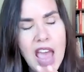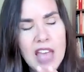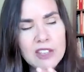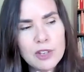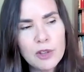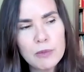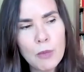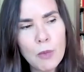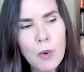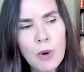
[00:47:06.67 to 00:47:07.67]
And so the
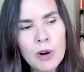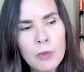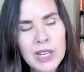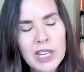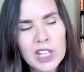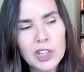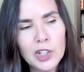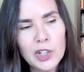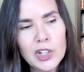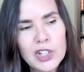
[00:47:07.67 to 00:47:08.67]
more we can
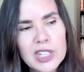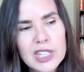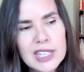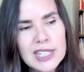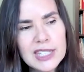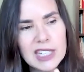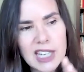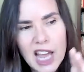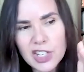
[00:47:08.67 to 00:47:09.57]
learn to